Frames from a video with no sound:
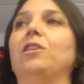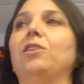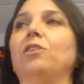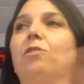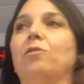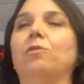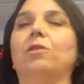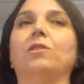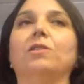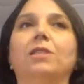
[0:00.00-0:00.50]
you
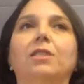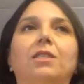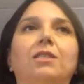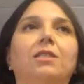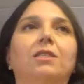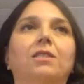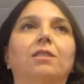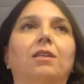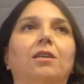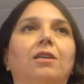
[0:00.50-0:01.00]
know, there's
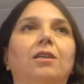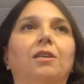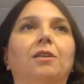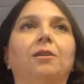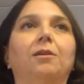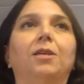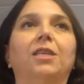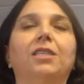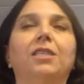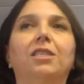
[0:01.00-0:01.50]
this
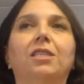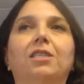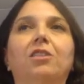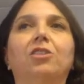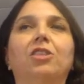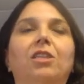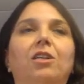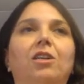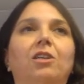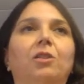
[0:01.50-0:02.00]
uh,
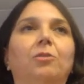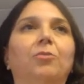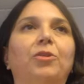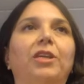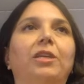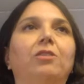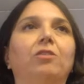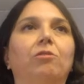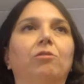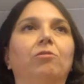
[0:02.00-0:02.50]
institution called the
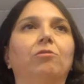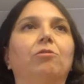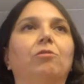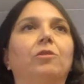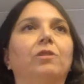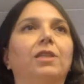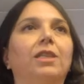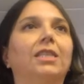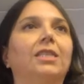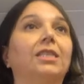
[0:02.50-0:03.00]

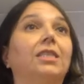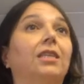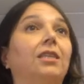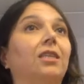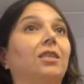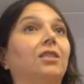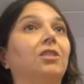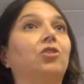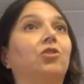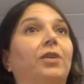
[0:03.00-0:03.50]
Breakthrough LISTEN
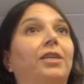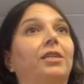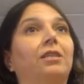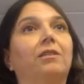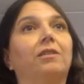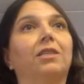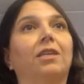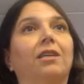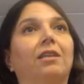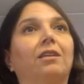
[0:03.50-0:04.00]
that's trying
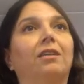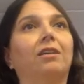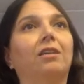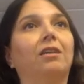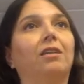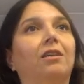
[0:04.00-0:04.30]
to send